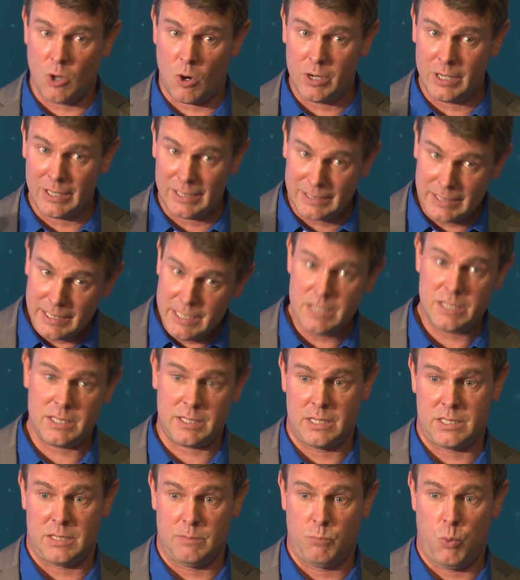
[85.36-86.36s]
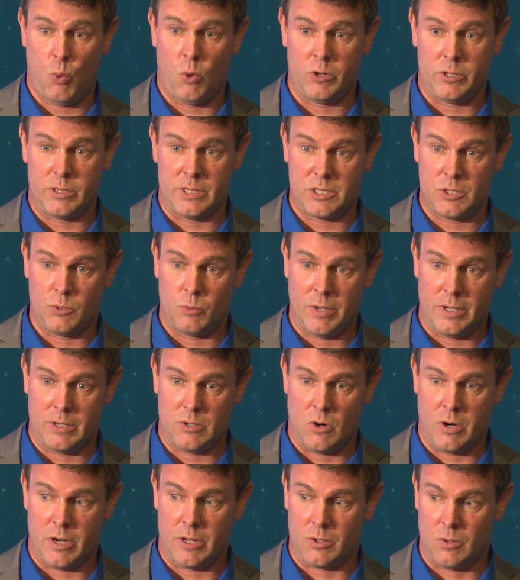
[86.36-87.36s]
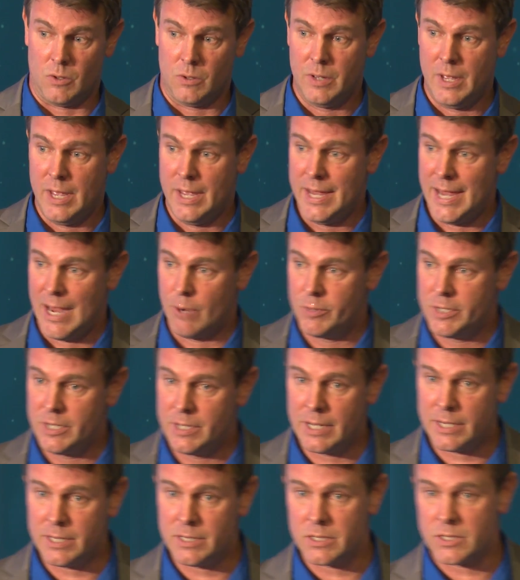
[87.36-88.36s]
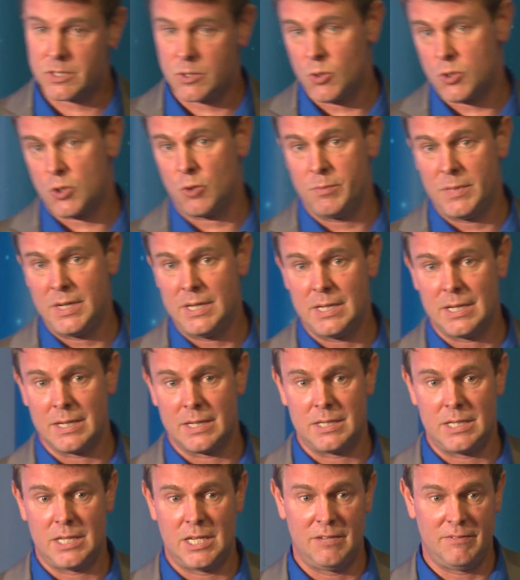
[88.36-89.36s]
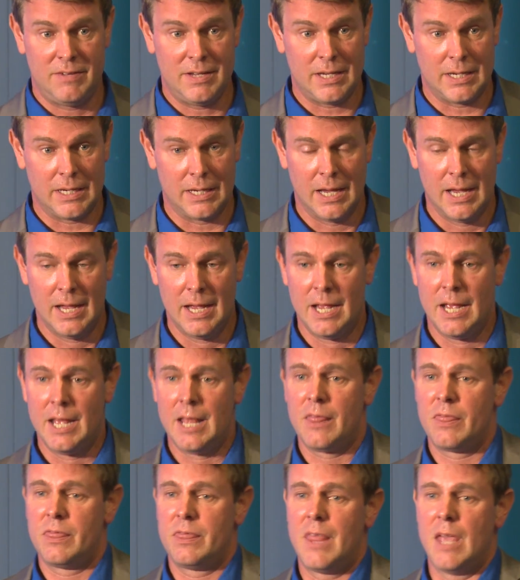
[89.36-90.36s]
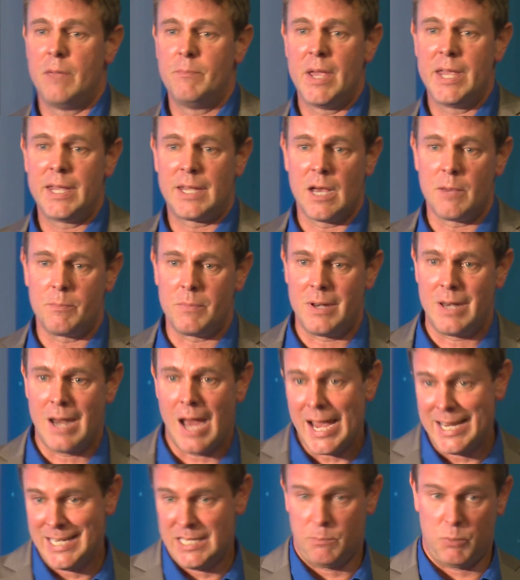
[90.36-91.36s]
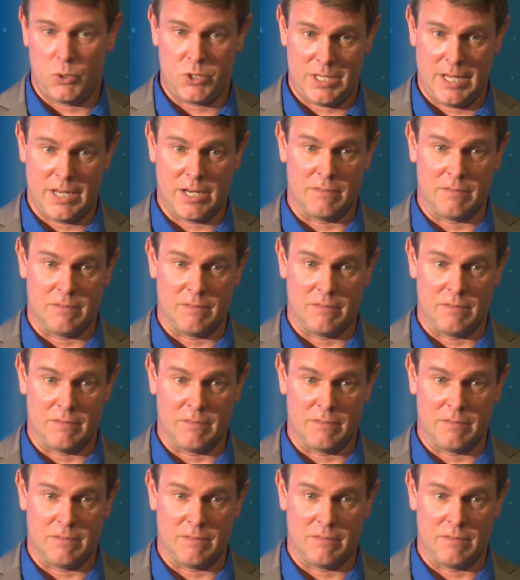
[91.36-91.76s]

are at least as important as the written article. And when you get into social media and TV, they make up 90%